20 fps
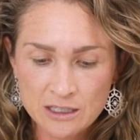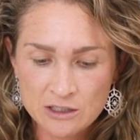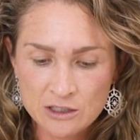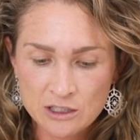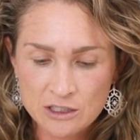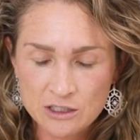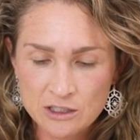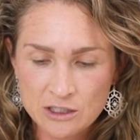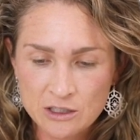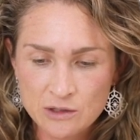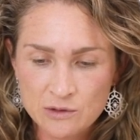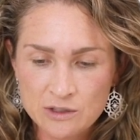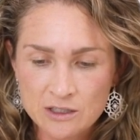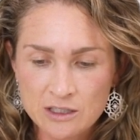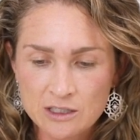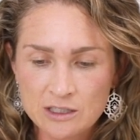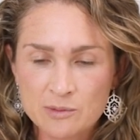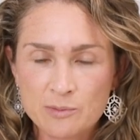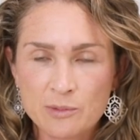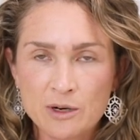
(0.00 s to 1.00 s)
just use
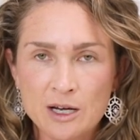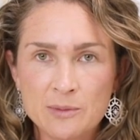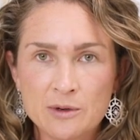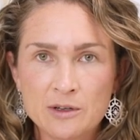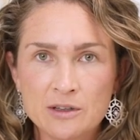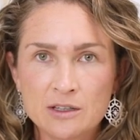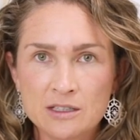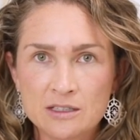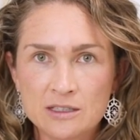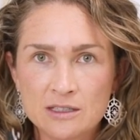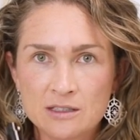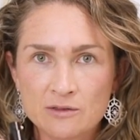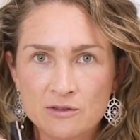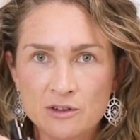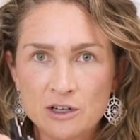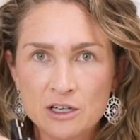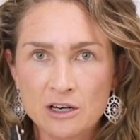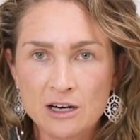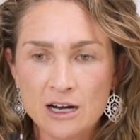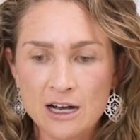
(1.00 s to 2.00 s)
this primer. This
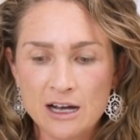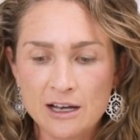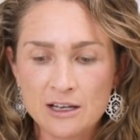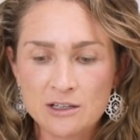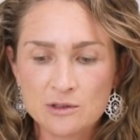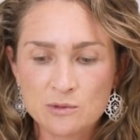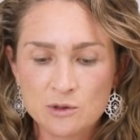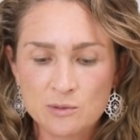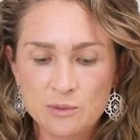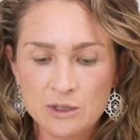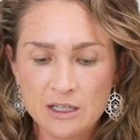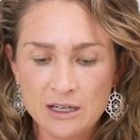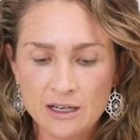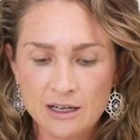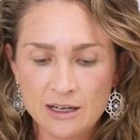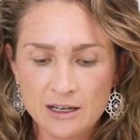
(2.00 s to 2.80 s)
for your eyes would be